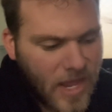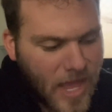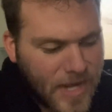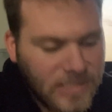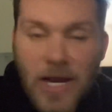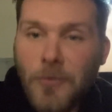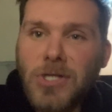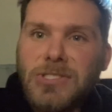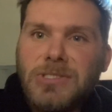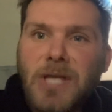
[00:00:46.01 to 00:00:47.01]
is now
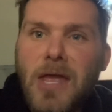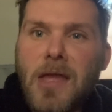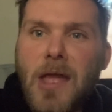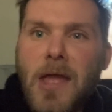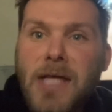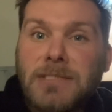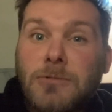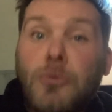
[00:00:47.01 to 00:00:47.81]
has